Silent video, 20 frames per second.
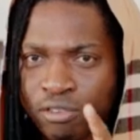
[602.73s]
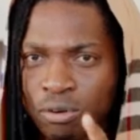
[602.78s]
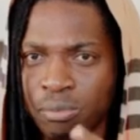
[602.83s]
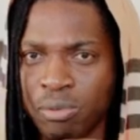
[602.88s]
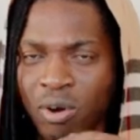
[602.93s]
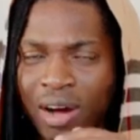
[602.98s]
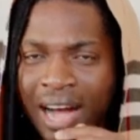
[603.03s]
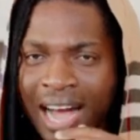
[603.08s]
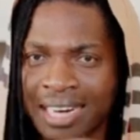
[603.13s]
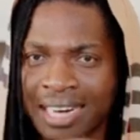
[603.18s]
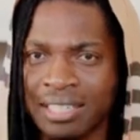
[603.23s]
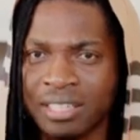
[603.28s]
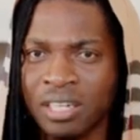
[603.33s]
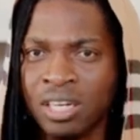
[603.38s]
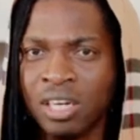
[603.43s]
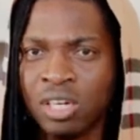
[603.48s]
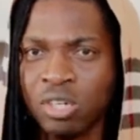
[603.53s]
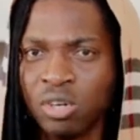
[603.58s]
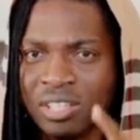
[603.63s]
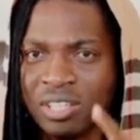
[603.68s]
from your heart,
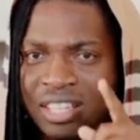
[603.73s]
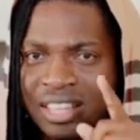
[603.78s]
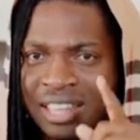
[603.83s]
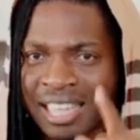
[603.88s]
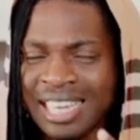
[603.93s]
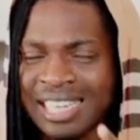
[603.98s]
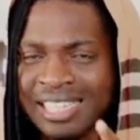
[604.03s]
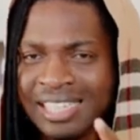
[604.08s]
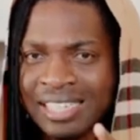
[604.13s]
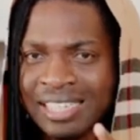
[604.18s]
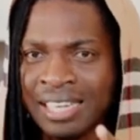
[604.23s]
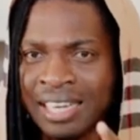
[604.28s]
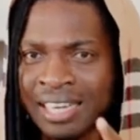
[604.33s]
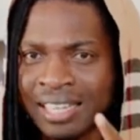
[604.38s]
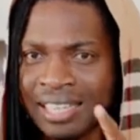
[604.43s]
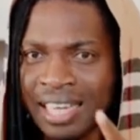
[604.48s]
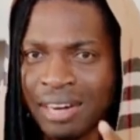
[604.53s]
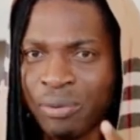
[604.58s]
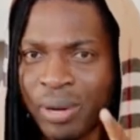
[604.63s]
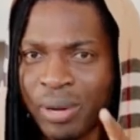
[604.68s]
not things
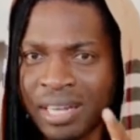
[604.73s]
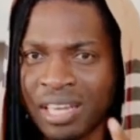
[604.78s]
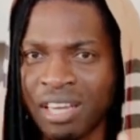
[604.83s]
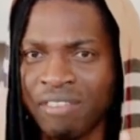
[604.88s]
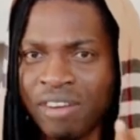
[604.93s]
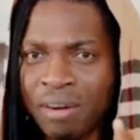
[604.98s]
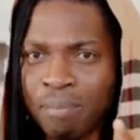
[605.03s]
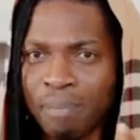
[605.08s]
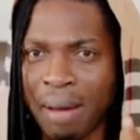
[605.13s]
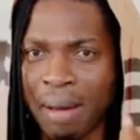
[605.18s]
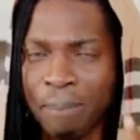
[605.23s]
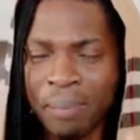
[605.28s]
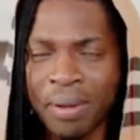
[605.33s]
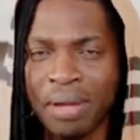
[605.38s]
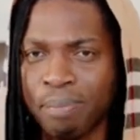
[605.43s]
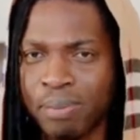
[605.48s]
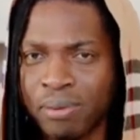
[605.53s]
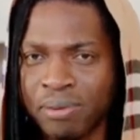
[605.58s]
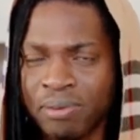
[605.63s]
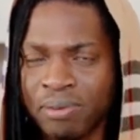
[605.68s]
that were given by
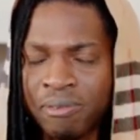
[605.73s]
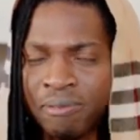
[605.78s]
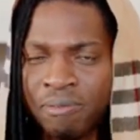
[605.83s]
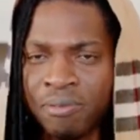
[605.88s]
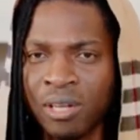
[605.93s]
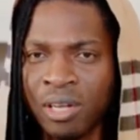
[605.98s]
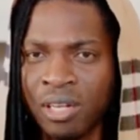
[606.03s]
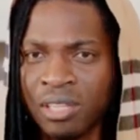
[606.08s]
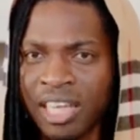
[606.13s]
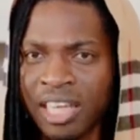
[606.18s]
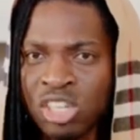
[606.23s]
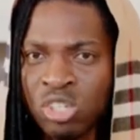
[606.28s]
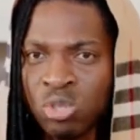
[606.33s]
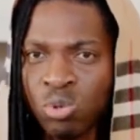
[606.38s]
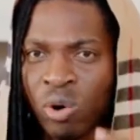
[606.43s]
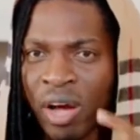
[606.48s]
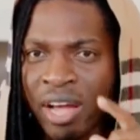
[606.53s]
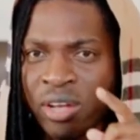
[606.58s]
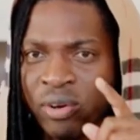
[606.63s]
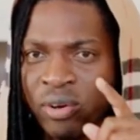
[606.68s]
people. That's
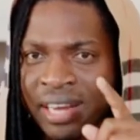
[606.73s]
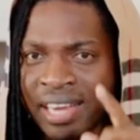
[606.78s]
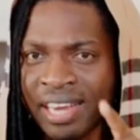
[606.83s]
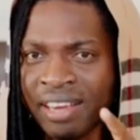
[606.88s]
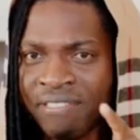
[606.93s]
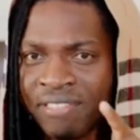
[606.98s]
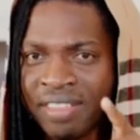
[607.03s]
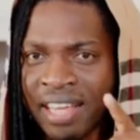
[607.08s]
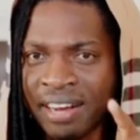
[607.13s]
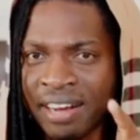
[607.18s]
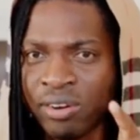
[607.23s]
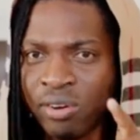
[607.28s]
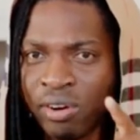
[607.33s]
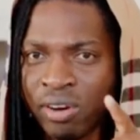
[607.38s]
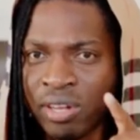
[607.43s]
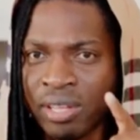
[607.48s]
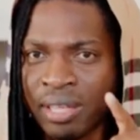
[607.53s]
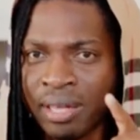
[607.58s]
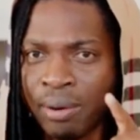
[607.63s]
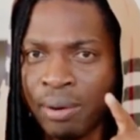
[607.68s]
why you give that
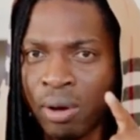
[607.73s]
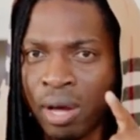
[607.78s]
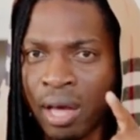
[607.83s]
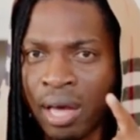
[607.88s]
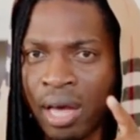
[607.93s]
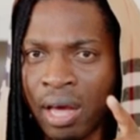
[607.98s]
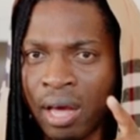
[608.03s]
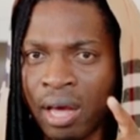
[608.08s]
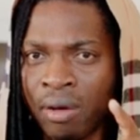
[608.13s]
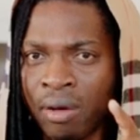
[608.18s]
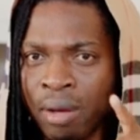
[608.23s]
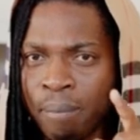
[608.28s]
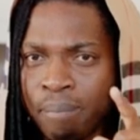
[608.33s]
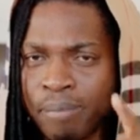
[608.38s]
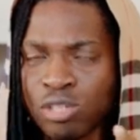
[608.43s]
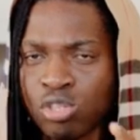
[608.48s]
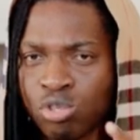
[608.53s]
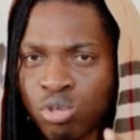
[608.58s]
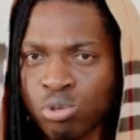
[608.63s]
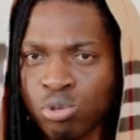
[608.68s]
your
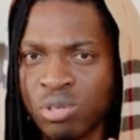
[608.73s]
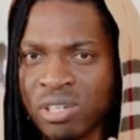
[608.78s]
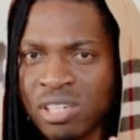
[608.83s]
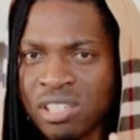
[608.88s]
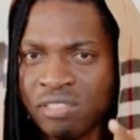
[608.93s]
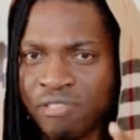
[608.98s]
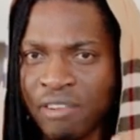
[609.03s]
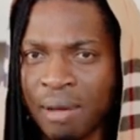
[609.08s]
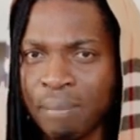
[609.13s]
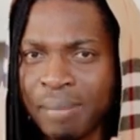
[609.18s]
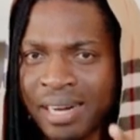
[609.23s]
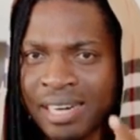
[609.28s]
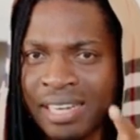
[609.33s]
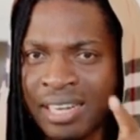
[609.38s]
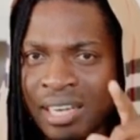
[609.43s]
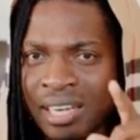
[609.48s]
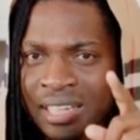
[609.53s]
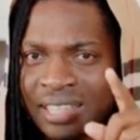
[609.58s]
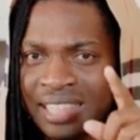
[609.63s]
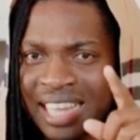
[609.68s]
Miss Trudy's
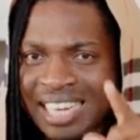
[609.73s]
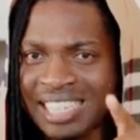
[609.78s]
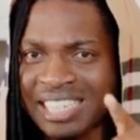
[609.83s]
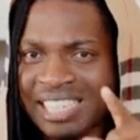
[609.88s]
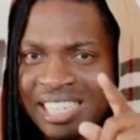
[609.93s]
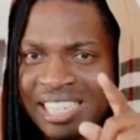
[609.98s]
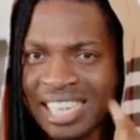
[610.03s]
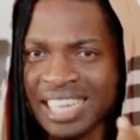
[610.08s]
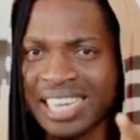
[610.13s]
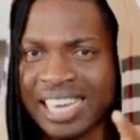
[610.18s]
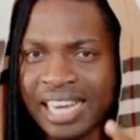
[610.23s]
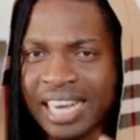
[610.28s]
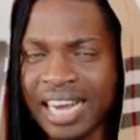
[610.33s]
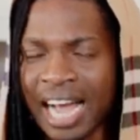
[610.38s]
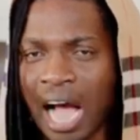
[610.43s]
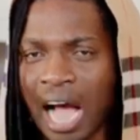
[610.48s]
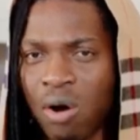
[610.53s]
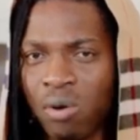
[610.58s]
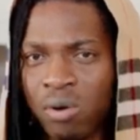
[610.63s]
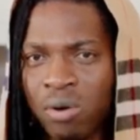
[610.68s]
family that sick
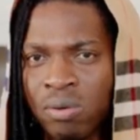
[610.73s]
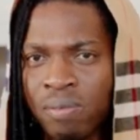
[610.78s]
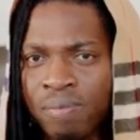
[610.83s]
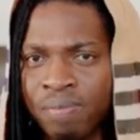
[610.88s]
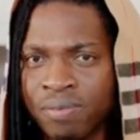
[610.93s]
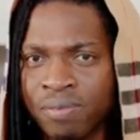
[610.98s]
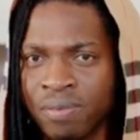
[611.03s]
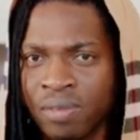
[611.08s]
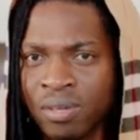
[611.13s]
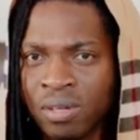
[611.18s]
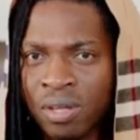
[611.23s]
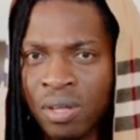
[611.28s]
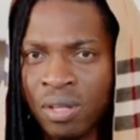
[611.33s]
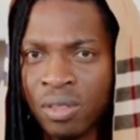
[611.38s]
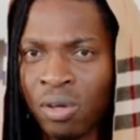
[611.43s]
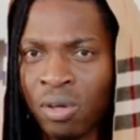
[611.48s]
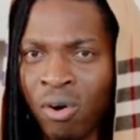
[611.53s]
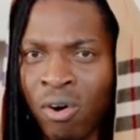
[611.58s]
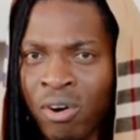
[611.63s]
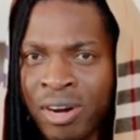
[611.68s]
cow.
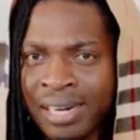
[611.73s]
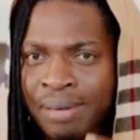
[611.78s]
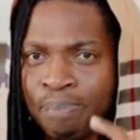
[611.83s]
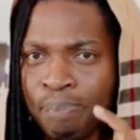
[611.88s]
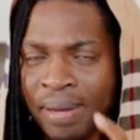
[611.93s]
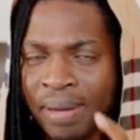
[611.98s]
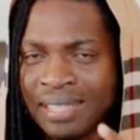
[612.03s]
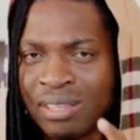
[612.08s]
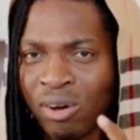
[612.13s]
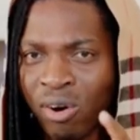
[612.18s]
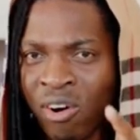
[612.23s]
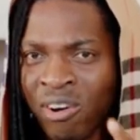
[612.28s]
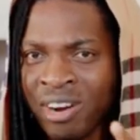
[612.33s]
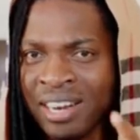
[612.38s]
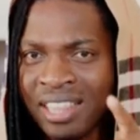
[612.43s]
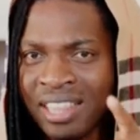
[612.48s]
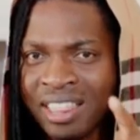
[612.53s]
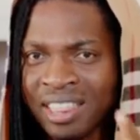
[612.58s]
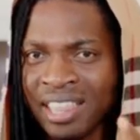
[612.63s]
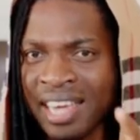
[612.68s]
The
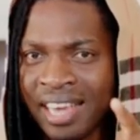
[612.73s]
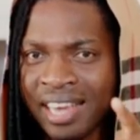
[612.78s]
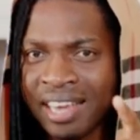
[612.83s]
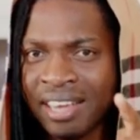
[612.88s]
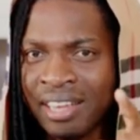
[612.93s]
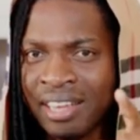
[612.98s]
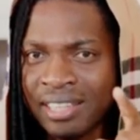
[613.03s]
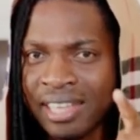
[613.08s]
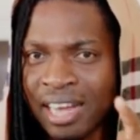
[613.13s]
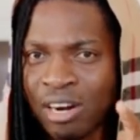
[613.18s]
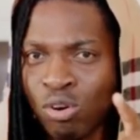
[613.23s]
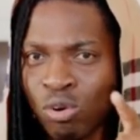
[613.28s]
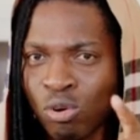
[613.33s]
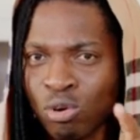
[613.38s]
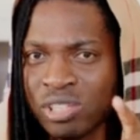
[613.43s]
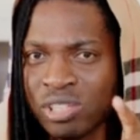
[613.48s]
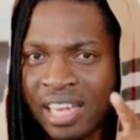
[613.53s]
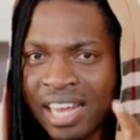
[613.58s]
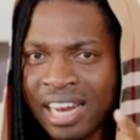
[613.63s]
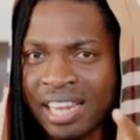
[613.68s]
only thing that
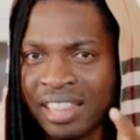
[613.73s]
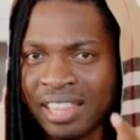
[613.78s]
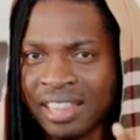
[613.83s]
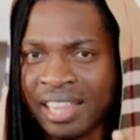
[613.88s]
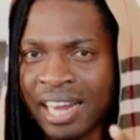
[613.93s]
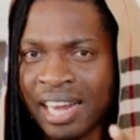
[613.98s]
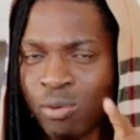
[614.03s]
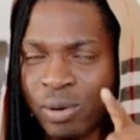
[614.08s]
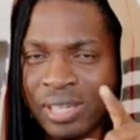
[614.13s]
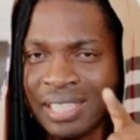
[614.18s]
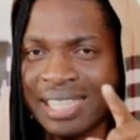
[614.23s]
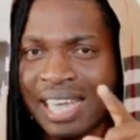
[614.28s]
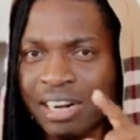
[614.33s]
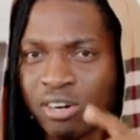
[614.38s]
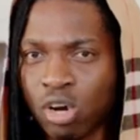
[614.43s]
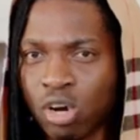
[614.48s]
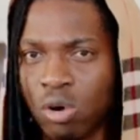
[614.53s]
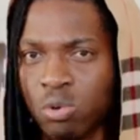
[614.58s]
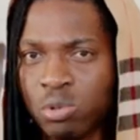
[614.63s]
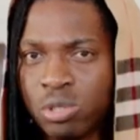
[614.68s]
looks healthy there was
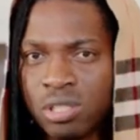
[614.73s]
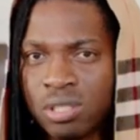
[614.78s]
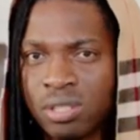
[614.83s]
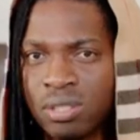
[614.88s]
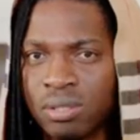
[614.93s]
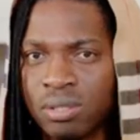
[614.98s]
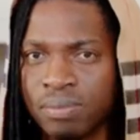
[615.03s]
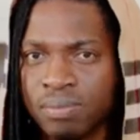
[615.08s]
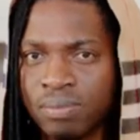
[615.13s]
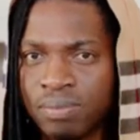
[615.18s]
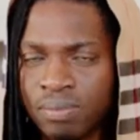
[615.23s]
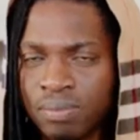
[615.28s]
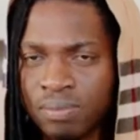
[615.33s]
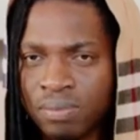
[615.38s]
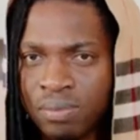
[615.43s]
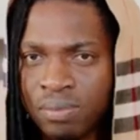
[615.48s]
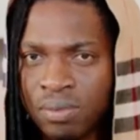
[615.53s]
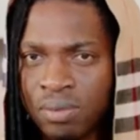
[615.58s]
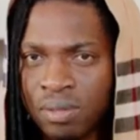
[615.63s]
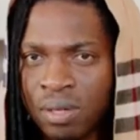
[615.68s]
that goat.
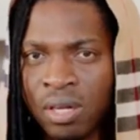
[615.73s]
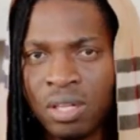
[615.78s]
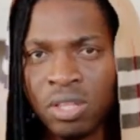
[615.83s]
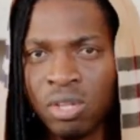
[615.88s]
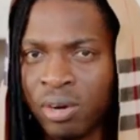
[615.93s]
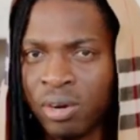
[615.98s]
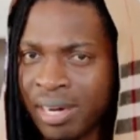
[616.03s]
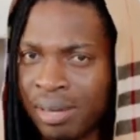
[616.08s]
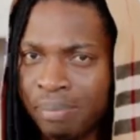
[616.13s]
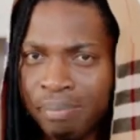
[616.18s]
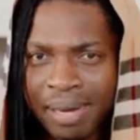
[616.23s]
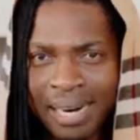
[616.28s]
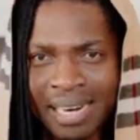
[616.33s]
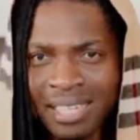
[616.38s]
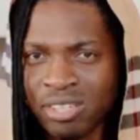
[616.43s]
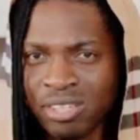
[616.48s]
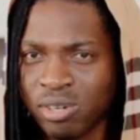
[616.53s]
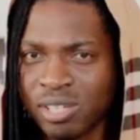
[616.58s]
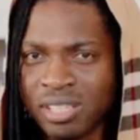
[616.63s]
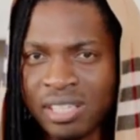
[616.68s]
Don't
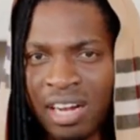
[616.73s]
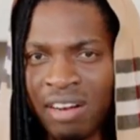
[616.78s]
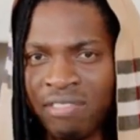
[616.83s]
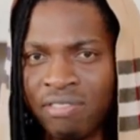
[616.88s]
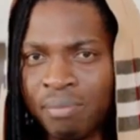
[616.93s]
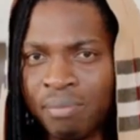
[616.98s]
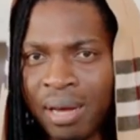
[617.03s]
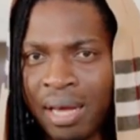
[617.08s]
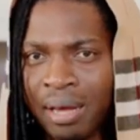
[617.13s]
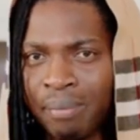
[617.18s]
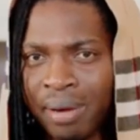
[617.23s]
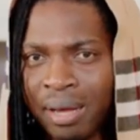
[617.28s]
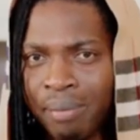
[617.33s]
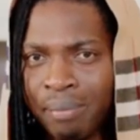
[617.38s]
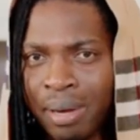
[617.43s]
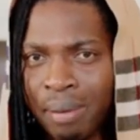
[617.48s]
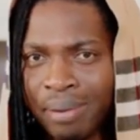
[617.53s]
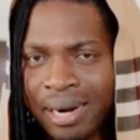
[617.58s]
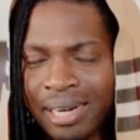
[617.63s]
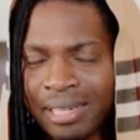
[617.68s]
embarrass yourself,
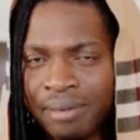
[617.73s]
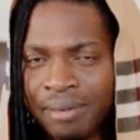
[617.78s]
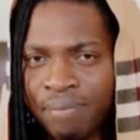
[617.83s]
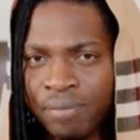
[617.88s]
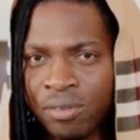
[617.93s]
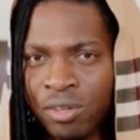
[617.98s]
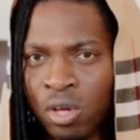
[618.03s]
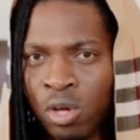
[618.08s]
my brother.